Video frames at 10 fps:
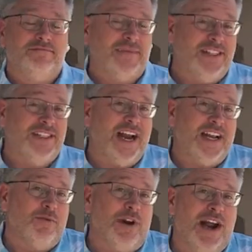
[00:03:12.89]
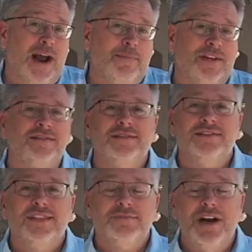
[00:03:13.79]
That's exactly what happened.
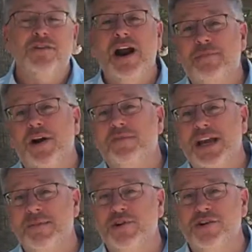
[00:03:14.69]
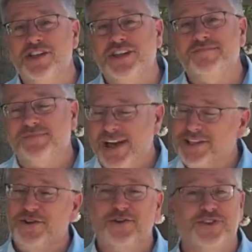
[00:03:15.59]
My grandpa became a Christian. That's
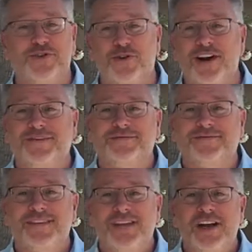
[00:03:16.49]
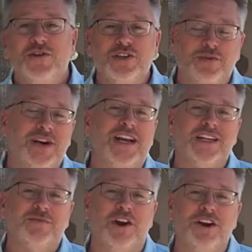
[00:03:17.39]
a whole story. Those three
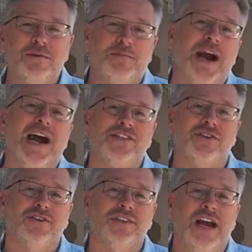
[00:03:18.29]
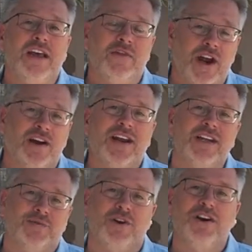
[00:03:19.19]
kids went on to be pastors. Their
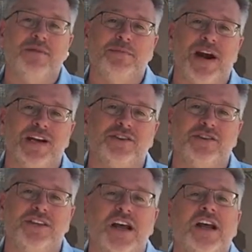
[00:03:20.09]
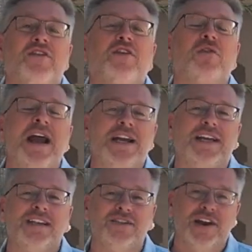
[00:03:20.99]
kids went on to be pastors. The
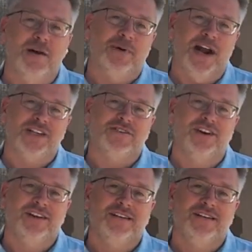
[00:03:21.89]
grandkids are now pastoring.